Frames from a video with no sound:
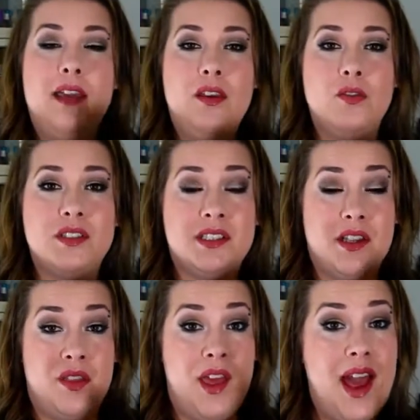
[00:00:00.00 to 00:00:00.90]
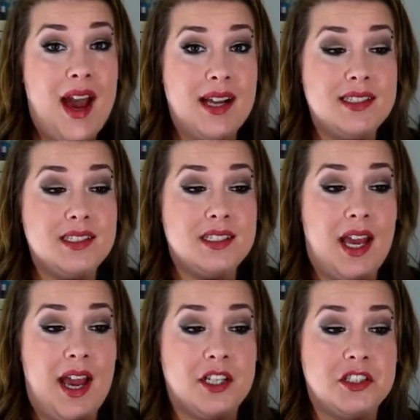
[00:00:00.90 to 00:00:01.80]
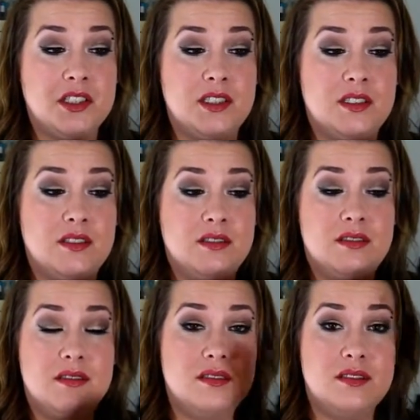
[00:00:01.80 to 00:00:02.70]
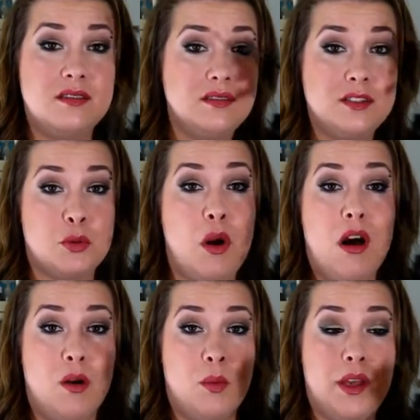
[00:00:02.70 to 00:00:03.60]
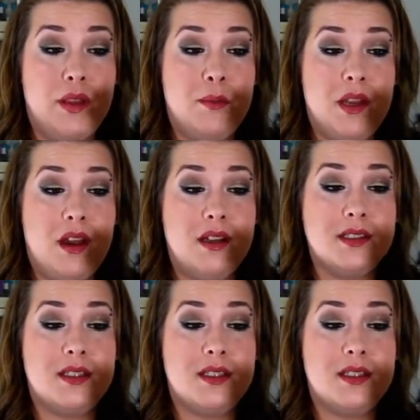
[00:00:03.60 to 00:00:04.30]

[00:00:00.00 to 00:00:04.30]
use that to actually draw it with, because